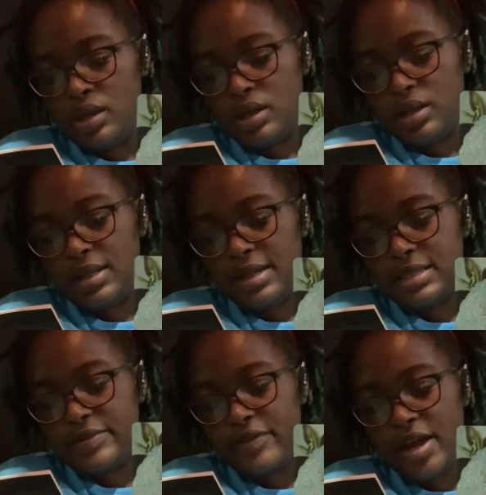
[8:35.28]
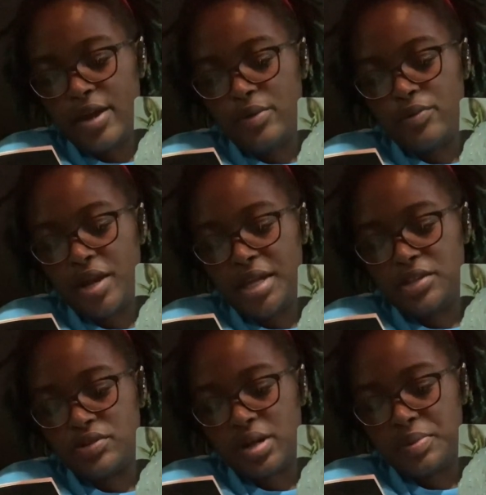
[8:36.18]
collects fat
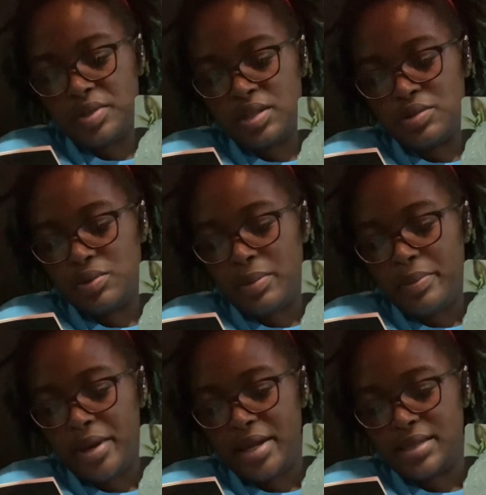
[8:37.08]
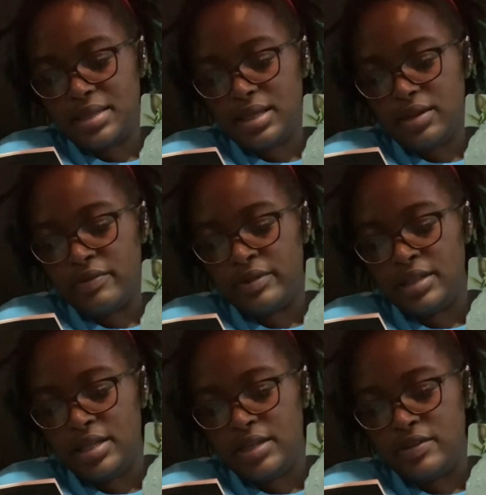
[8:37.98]
raindrops into a basket of
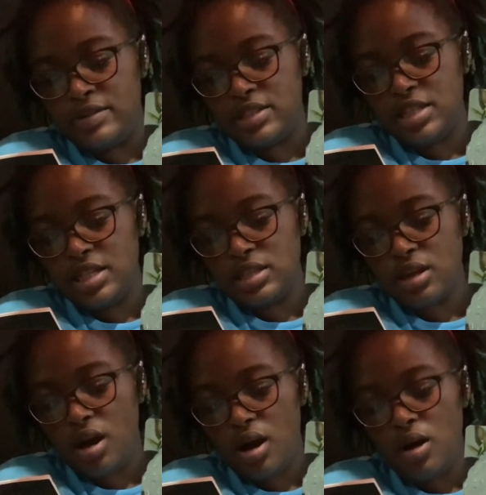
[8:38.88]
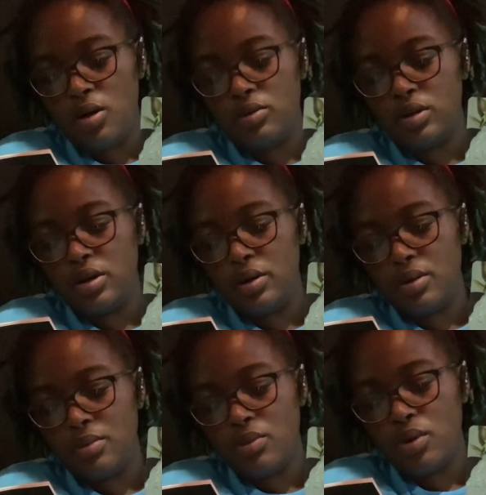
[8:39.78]
leaves. She is called
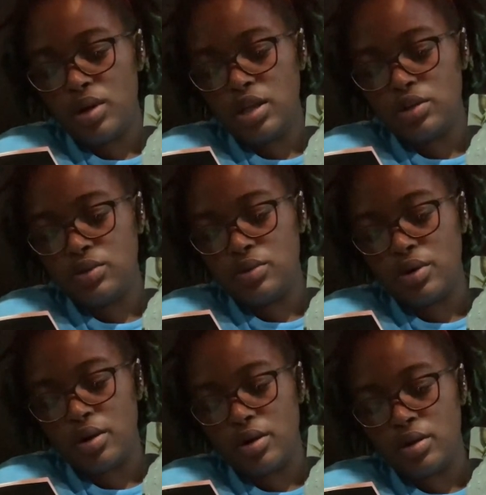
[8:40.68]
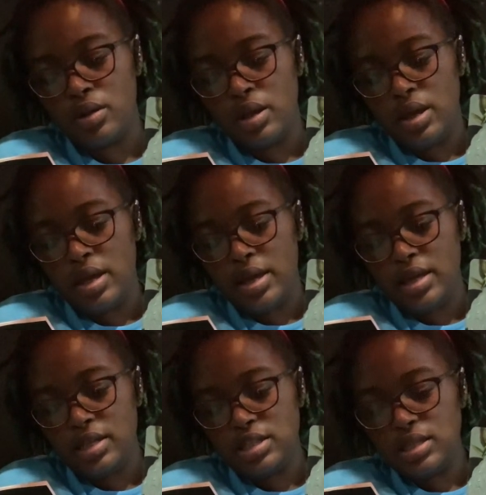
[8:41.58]
Morning Dew Girl,
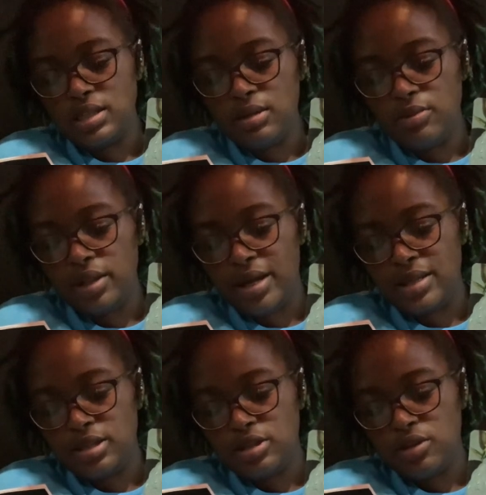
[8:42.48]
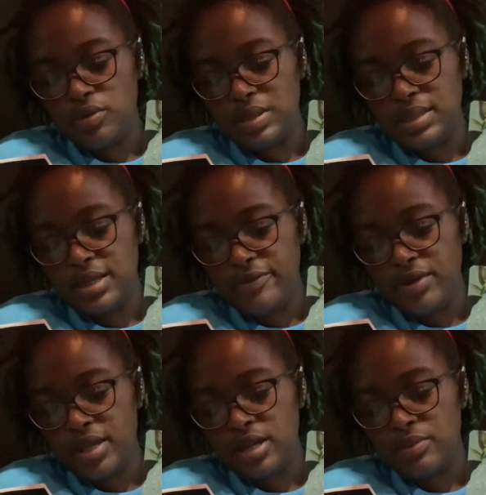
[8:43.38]
and she symbolizes the
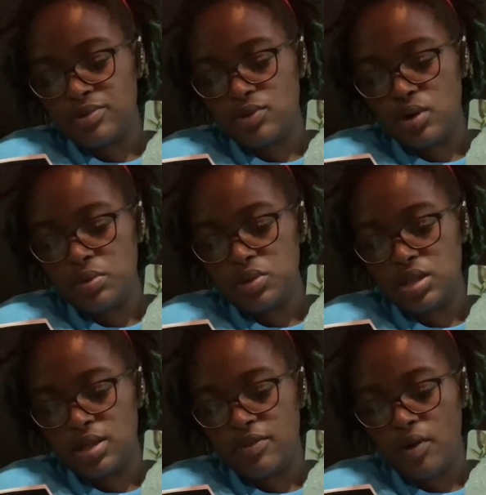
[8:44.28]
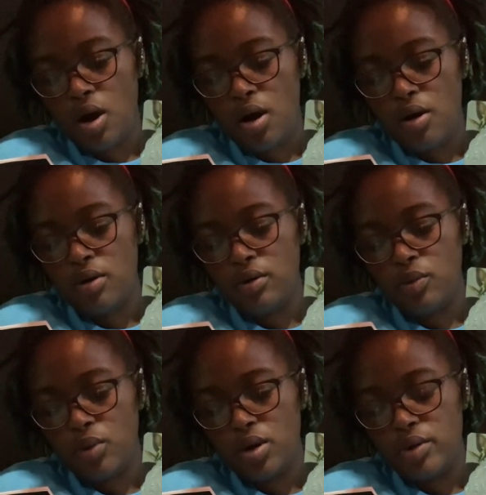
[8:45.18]
receiving and absorption of all
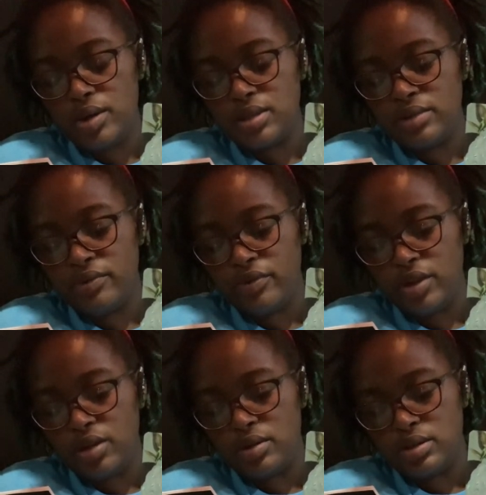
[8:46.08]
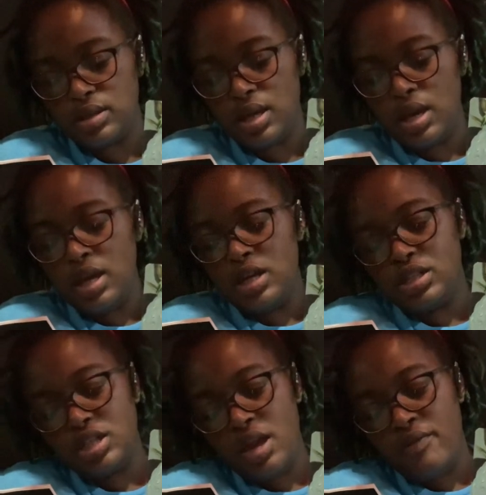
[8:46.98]
worries and fears.
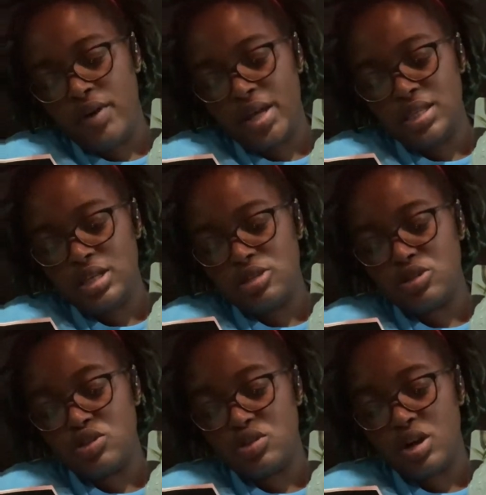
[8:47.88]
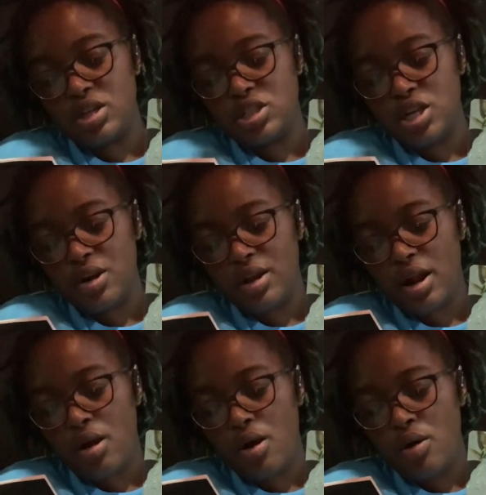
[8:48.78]
She invites us to start sharing
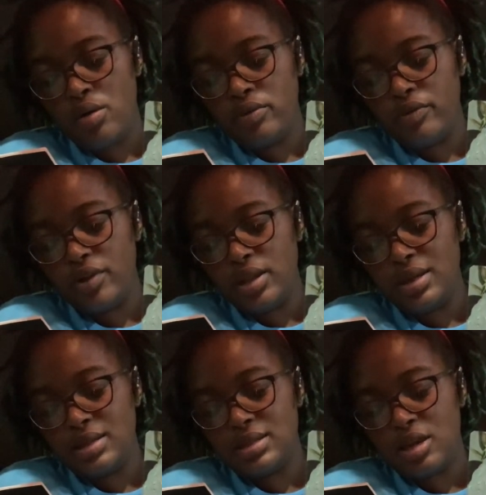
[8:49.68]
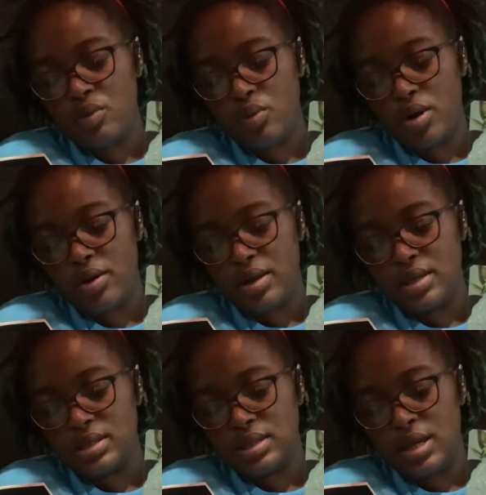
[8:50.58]
our own feelings and
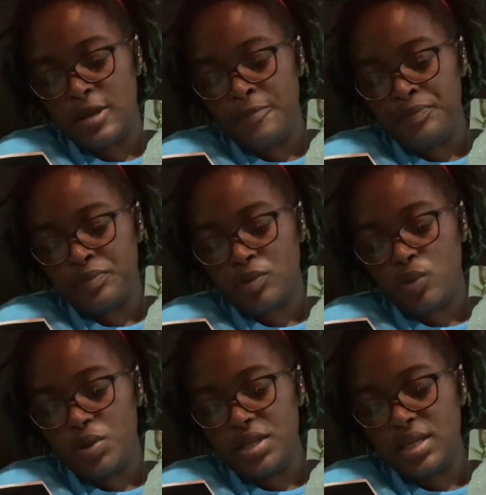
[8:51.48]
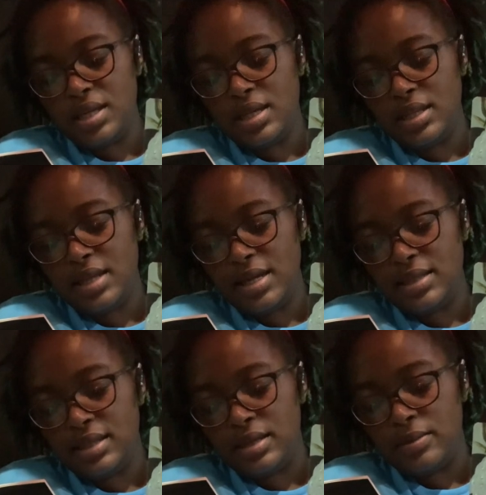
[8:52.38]
worries. We can
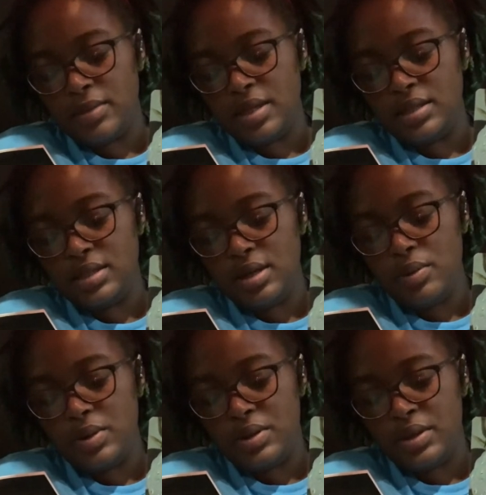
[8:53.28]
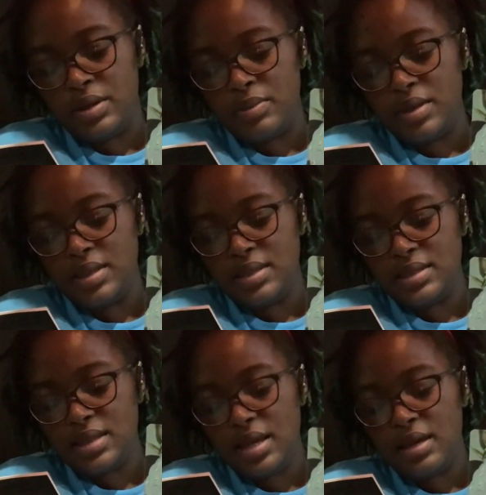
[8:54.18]
collect them and deal with them
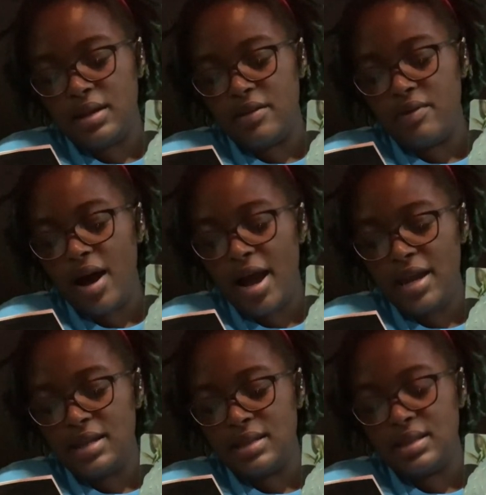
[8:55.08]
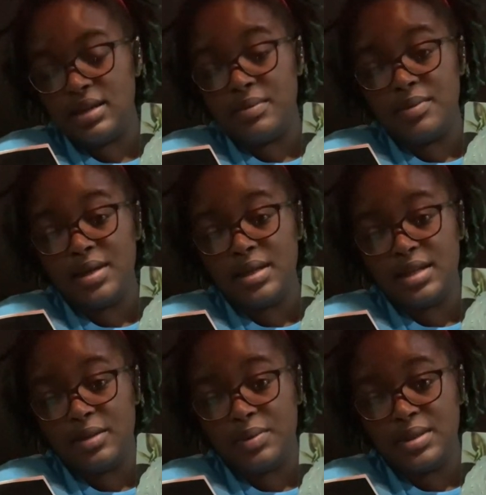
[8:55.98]
instead of hiding them
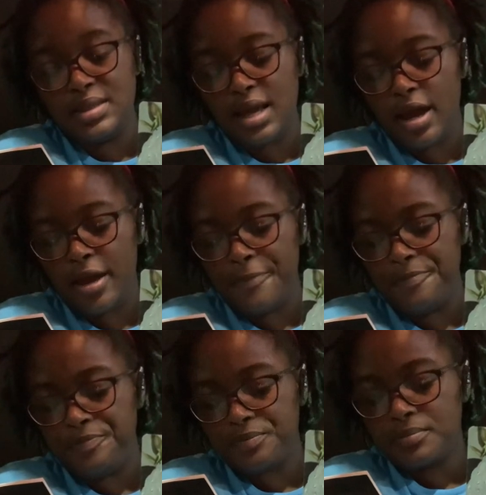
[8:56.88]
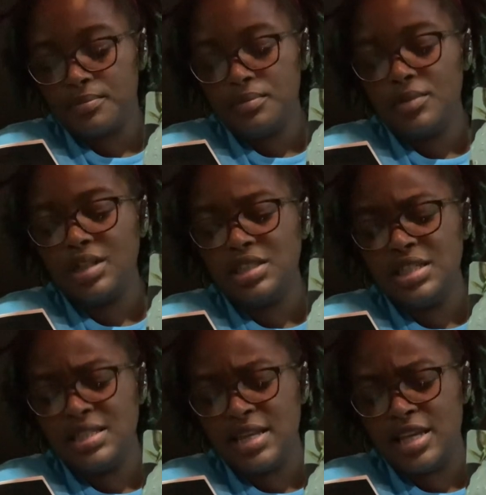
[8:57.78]
deep inside. She
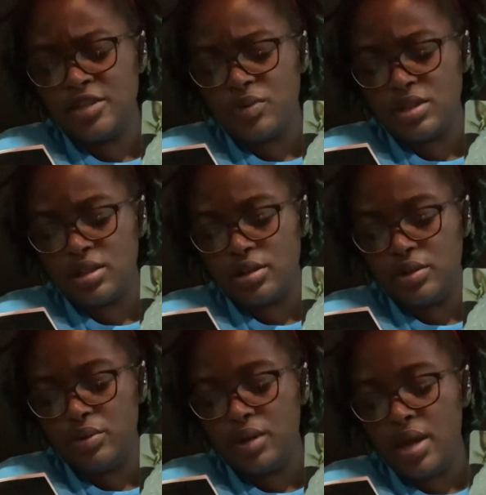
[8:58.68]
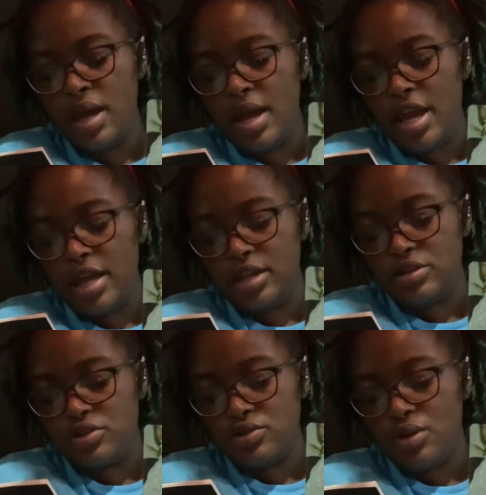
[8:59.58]
stands resolute and
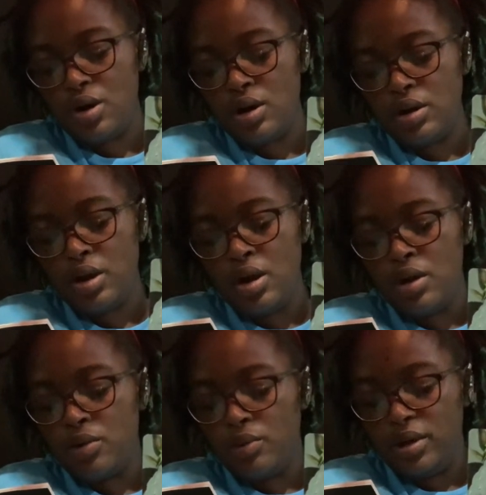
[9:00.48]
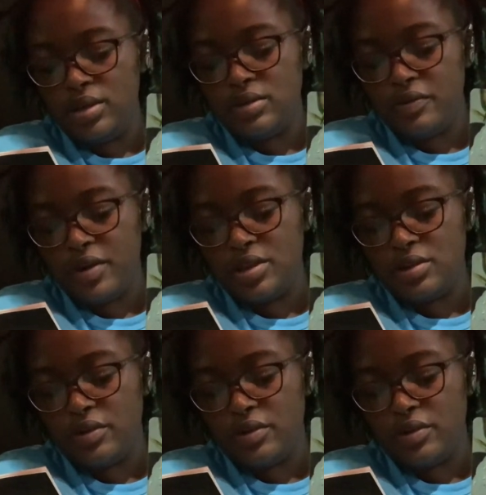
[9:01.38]
strong, ready to face her